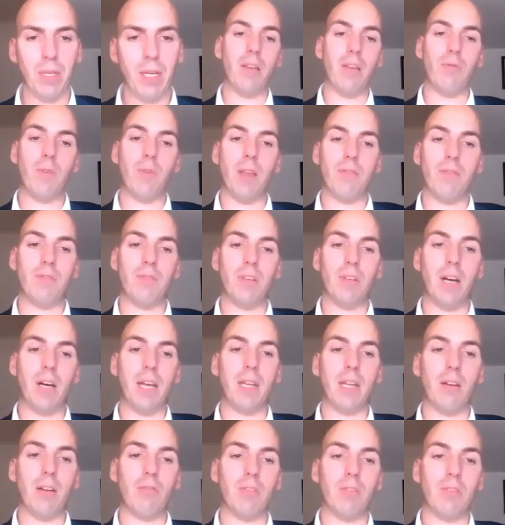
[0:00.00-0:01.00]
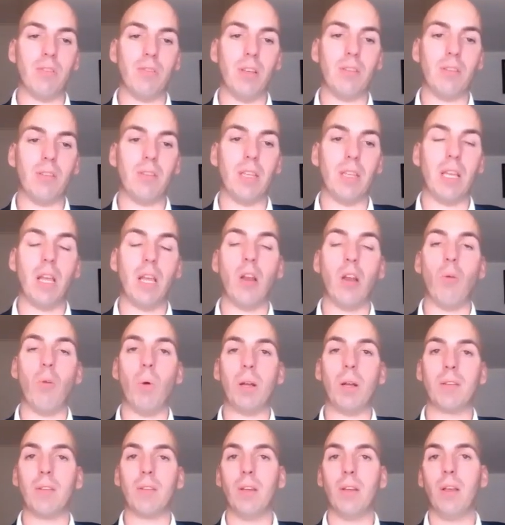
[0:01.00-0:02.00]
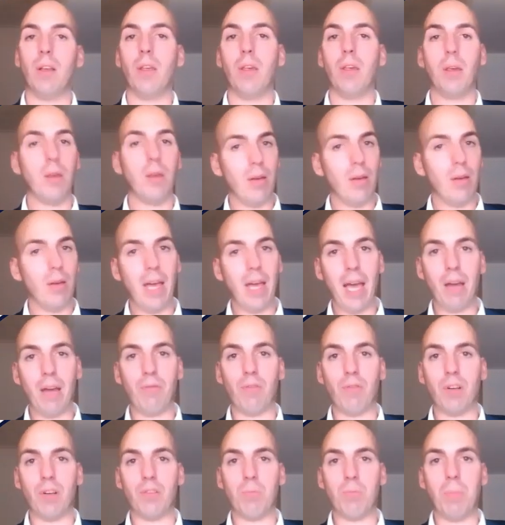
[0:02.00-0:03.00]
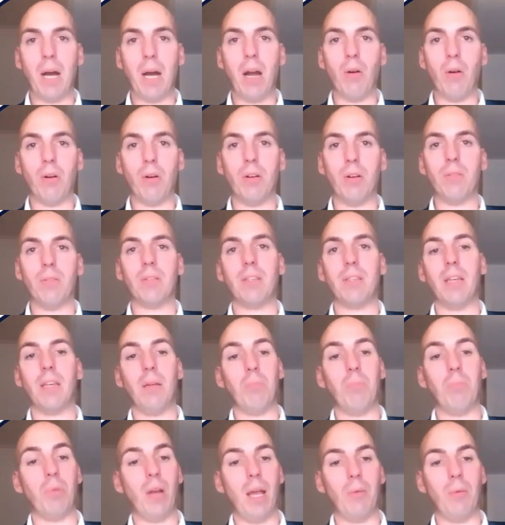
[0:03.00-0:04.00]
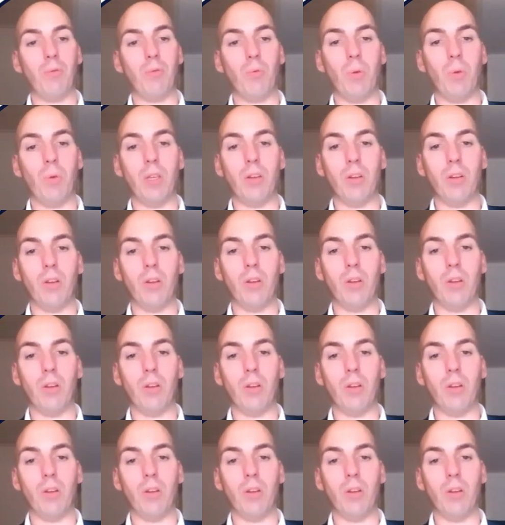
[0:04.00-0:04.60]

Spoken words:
If we have 960 kilowatt average power, then perhaps we